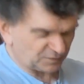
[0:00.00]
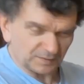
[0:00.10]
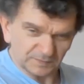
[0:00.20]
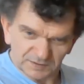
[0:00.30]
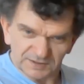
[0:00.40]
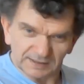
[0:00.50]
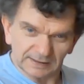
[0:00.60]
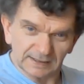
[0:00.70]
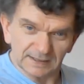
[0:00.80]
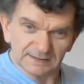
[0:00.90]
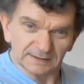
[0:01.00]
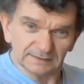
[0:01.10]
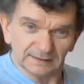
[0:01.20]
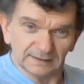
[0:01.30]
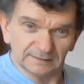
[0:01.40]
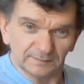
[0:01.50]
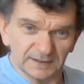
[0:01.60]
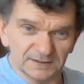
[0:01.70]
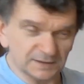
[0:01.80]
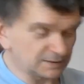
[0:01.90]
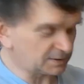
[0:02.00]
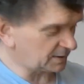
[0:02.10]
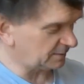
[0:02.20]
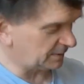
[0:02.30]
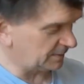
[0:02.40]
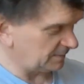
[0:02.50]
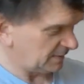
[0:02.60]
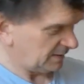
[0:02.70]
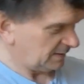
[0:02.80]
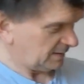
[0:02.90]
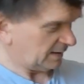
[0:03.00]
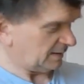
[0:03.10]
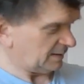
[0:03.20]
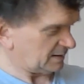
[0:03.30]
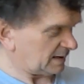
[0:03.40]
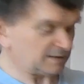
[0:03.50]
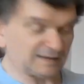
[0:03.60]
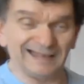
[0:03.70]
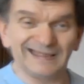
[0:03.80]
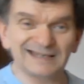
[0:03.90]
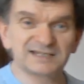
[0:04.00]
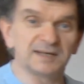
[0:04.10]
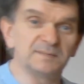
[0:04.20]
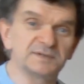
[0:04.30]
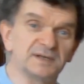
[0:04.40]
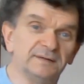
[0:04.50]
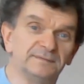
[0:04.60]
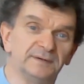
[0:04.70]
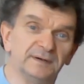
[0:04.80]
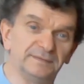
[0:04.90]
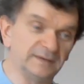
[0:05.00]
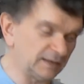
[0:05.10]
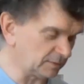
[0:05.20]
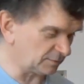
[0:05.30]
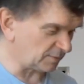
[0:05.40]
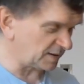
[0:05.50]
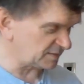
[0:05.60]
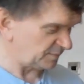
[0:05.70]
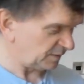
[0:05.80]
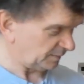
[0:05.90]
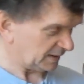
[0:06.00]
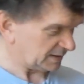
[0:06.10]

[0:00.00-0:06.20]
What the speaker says: driven to a sort of gears underneath the wedge here. So that seems to have a fairly good range of movement.